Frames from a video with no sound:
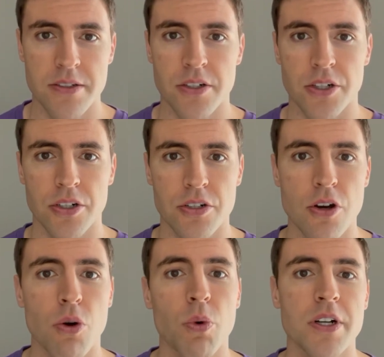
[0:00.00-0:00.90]
They're going to
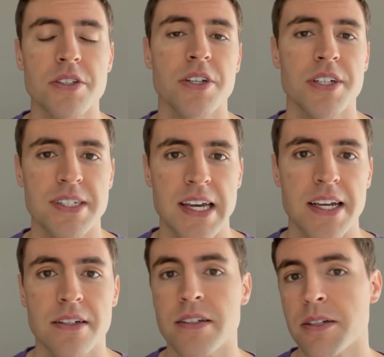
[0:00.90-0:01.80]
know what it's going to
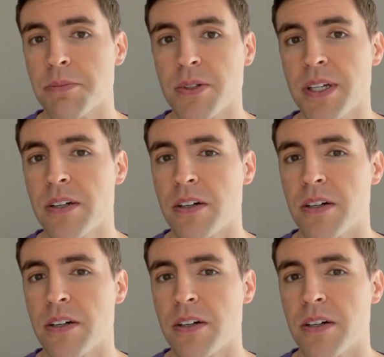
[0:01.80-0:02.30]
take to complete